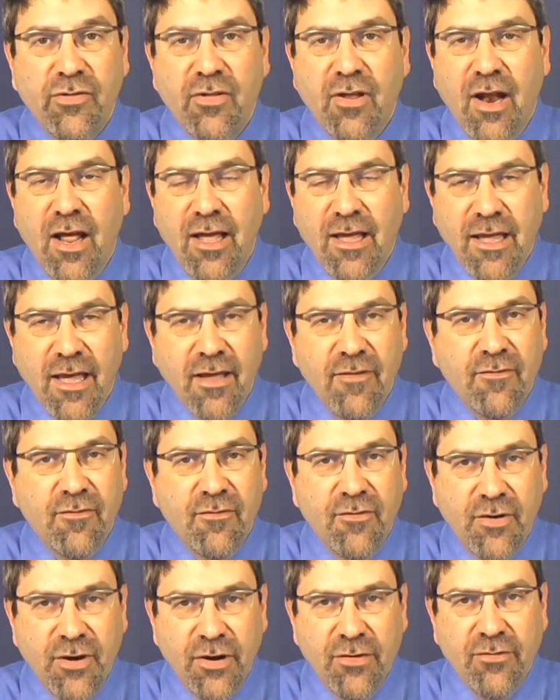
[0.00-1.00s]
that I get
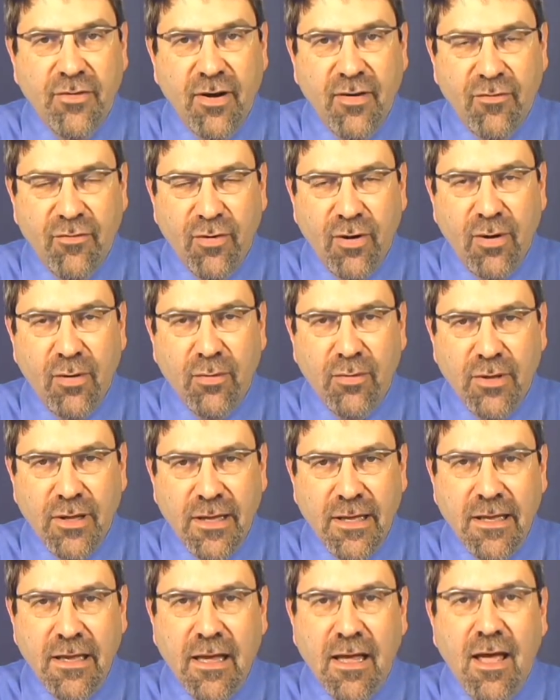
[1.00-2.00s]
very, very
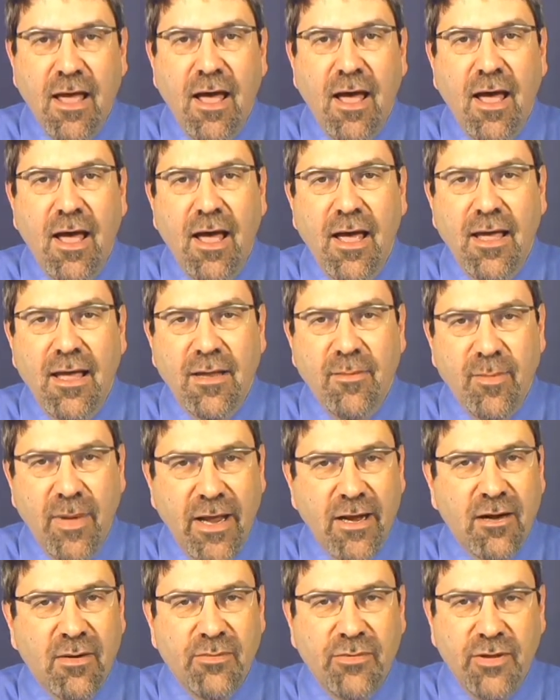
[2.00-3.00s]
frequently uh, in
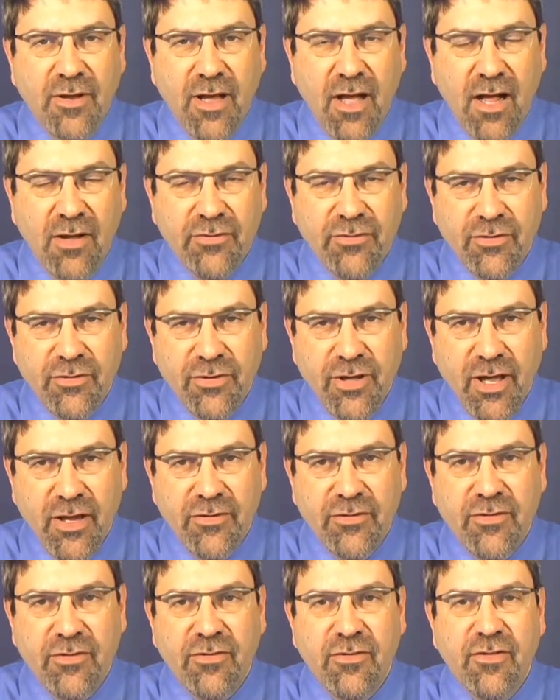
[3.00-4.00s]
bankruptcy
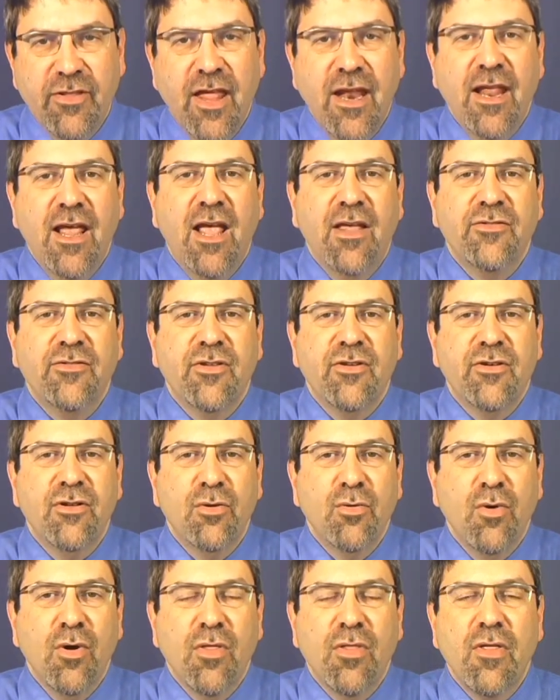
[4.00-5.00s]
consultations, and that has to
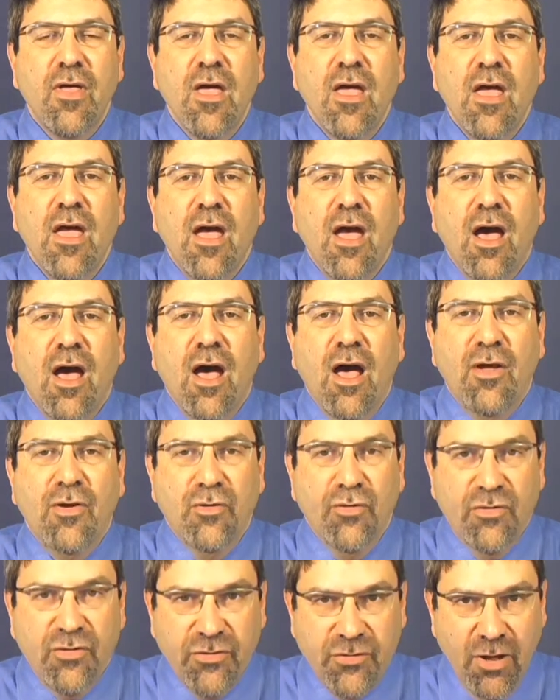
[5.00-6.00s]
do with uh,
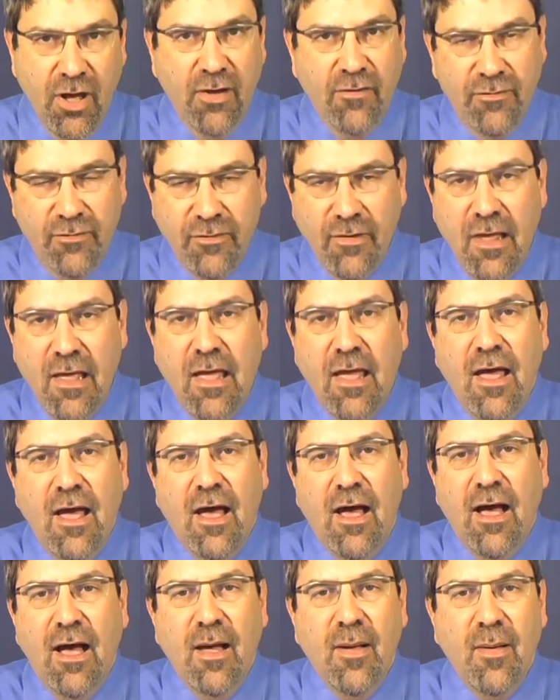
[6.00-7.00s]
your stuff.
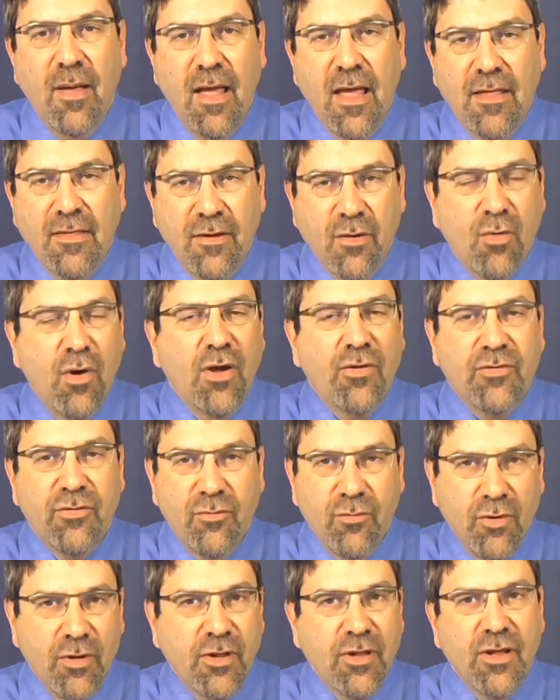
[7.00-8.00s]
Uh, and the question
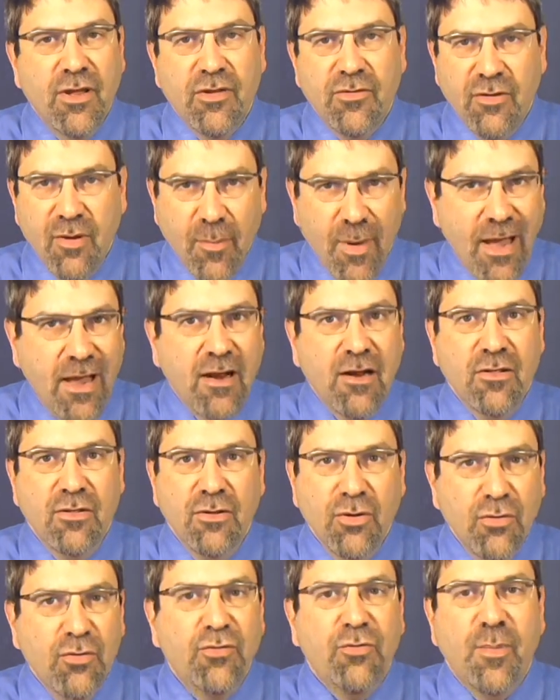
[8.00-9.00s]
really is Am I going to
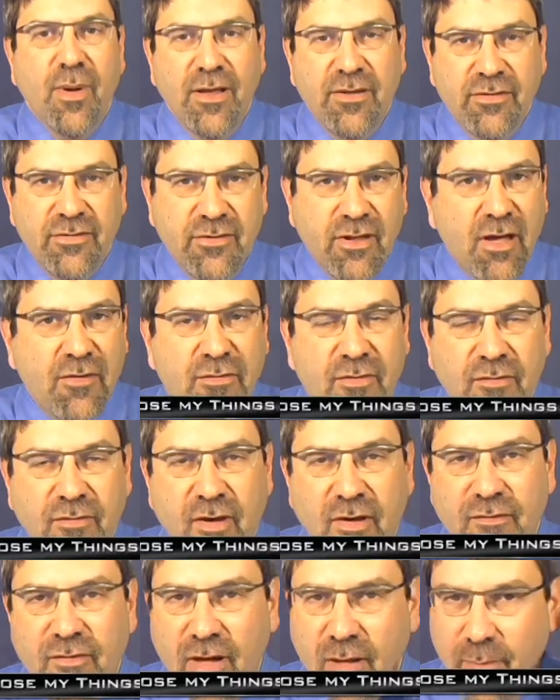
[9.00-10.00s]
lose my stuff if
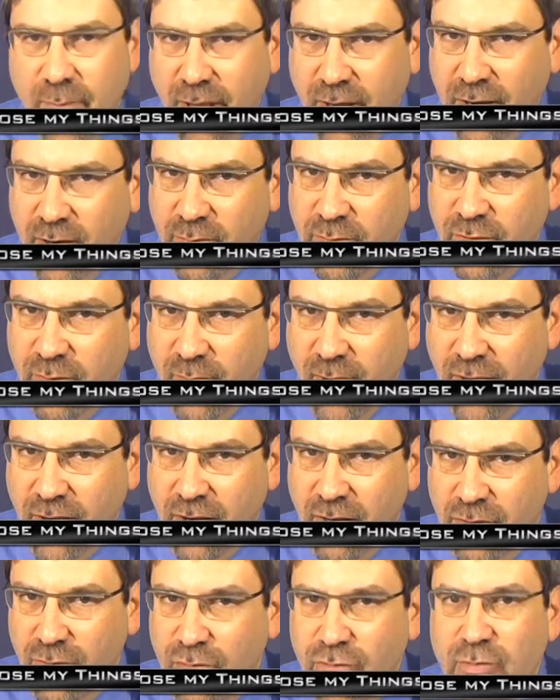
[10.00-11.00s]
I file bankruptcy? Am I
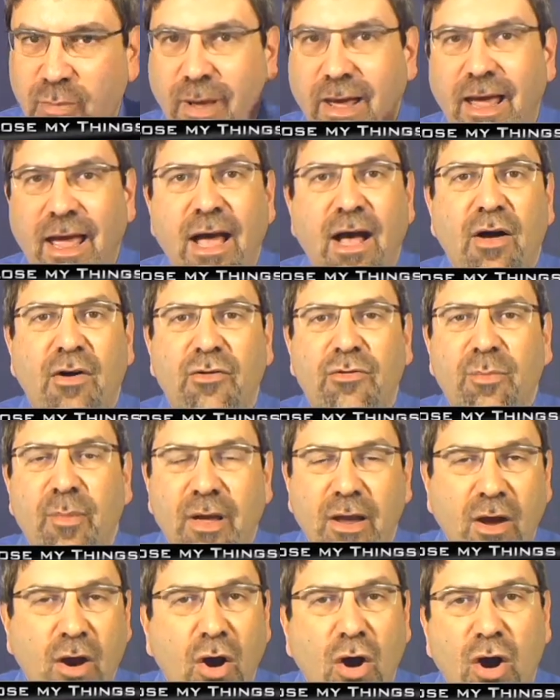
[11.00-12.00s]
going to lose my house, my
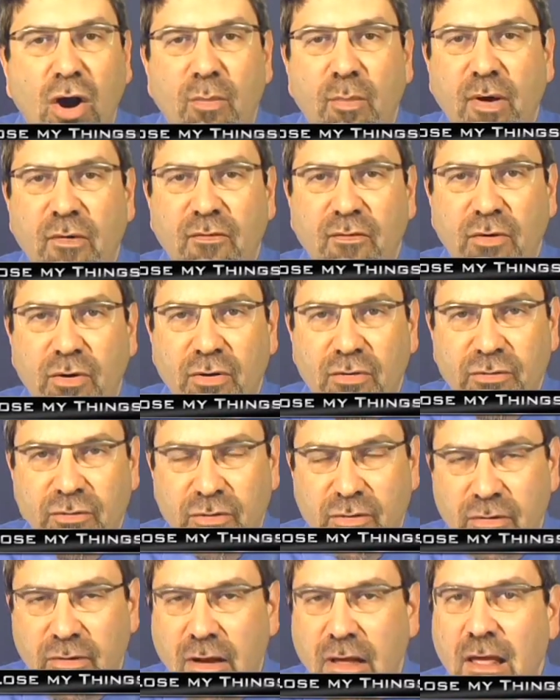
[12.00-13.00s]
car, my
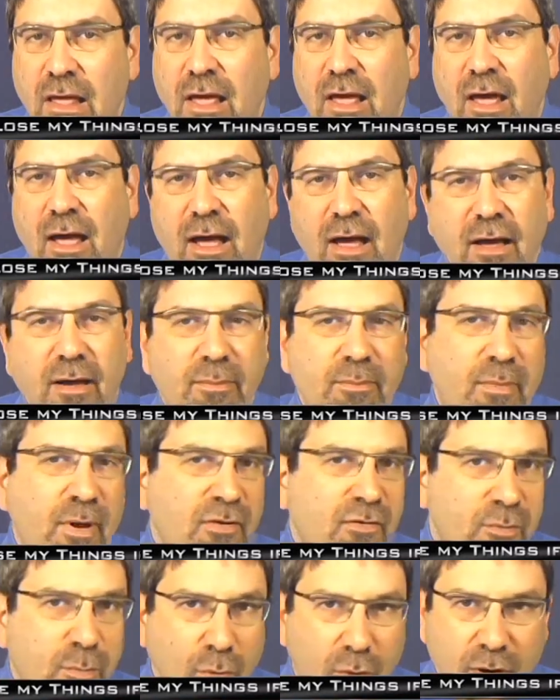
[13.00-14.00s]
furniture, um, my
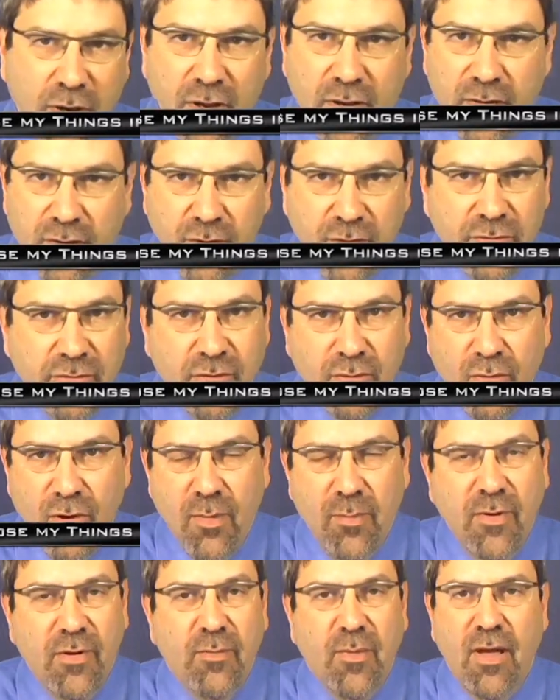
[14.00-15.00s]
sporting goods
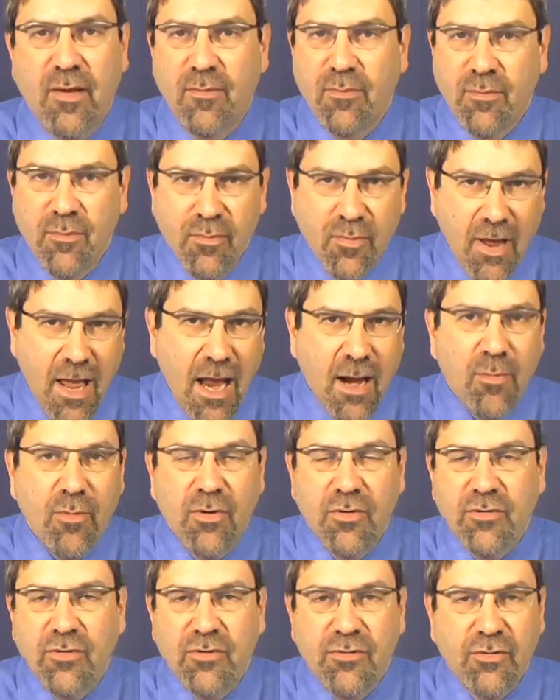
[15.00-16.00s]
equipment, my
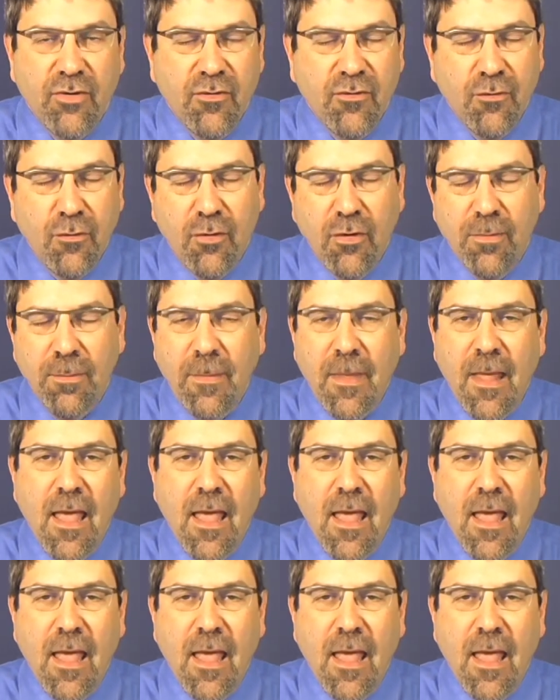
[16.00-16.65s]
cameras and so forth.